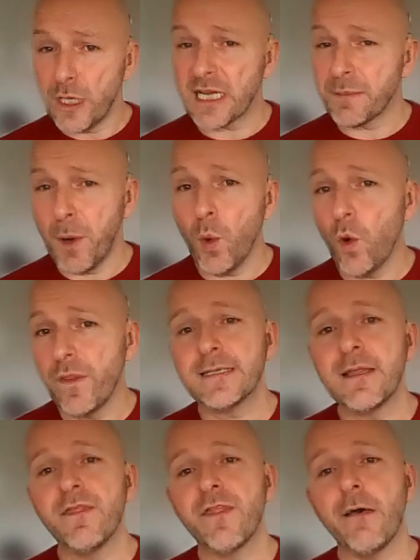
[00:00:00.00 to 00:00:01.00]
explore
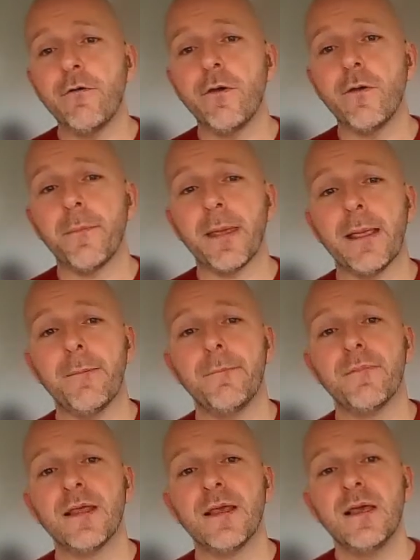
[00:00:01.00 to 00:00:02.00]
this in therapy,
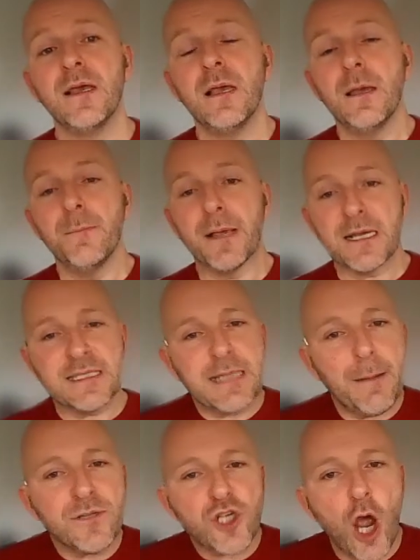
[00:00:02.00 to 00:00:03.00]
because
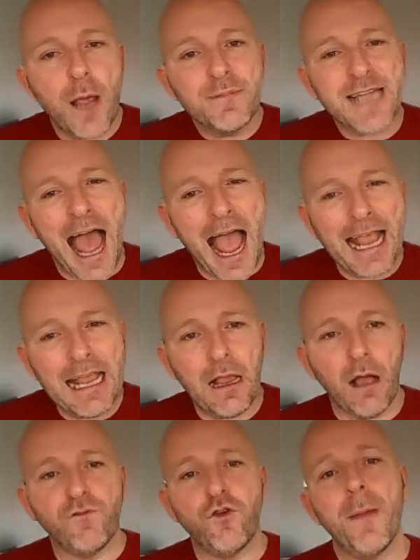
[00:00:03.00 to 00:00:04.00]
sometimes
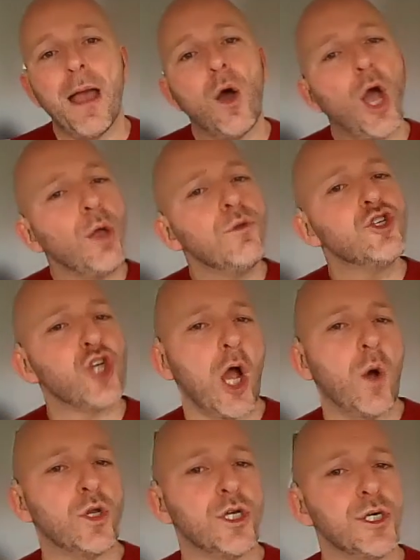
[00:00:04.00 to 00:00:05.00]
anger from our own
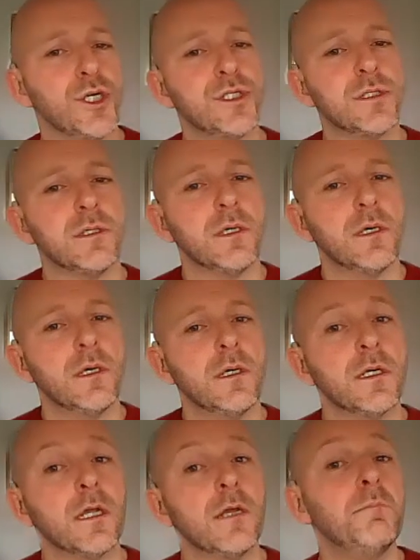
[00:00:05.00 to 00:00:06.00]
childhoods
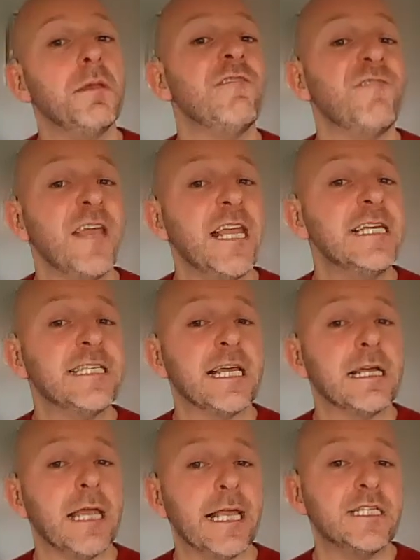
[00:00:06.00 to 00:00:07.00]
can be
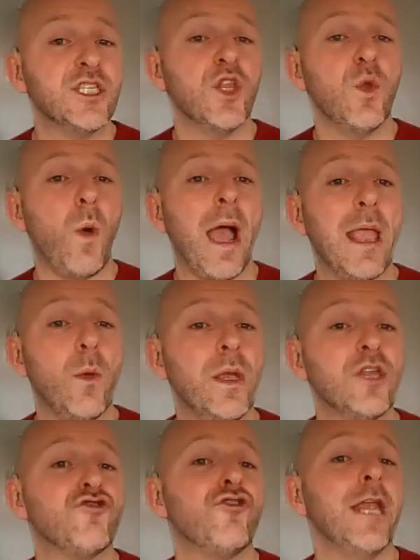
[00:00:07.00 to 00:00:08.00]
feeding into the way we
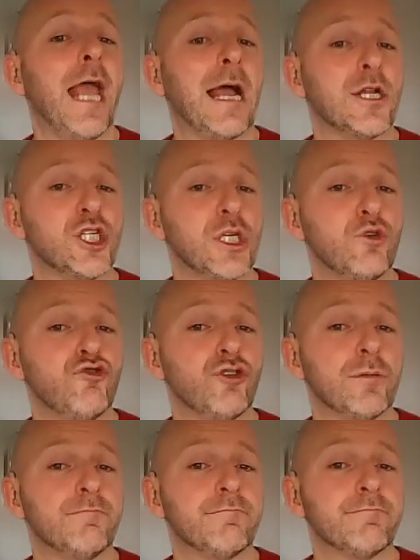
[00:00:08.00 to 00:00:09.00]
treat our
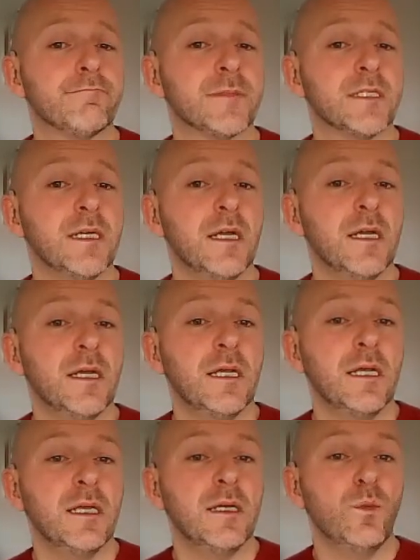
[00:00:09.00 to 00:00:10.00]
children,
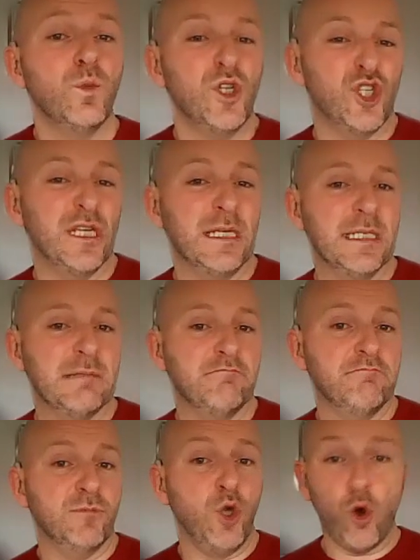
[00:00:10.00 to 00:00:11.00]
which is
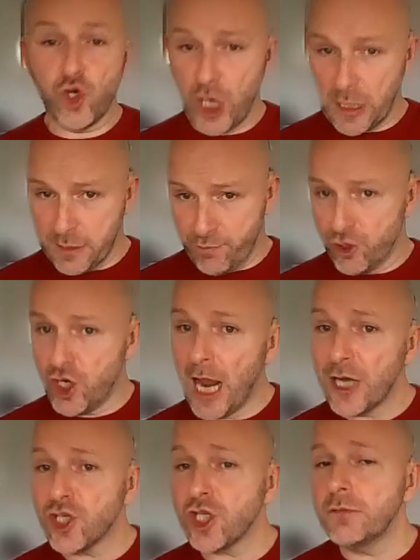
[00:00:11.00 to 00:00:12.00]
not just
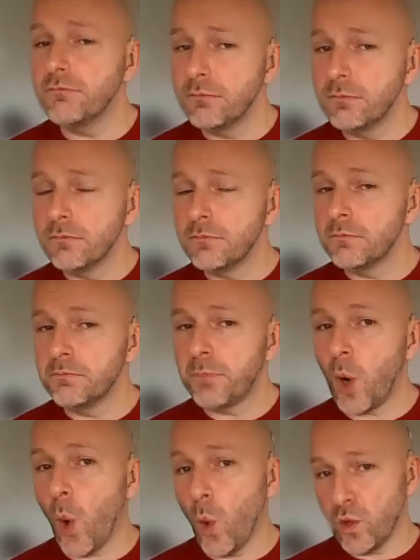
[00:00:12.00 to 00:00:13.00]
projection,
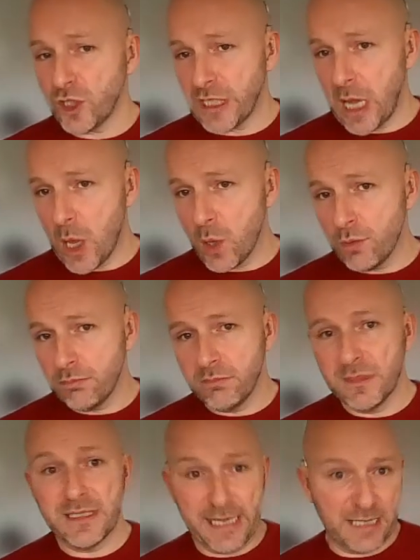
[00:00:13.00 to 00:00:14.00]
but also
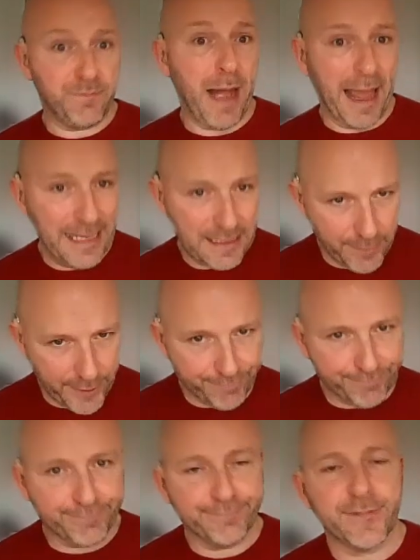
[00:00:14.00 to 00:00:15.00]
displacement
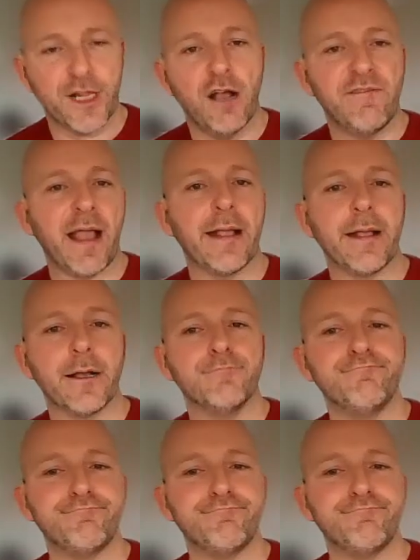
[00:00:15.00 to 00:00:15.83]
of anger.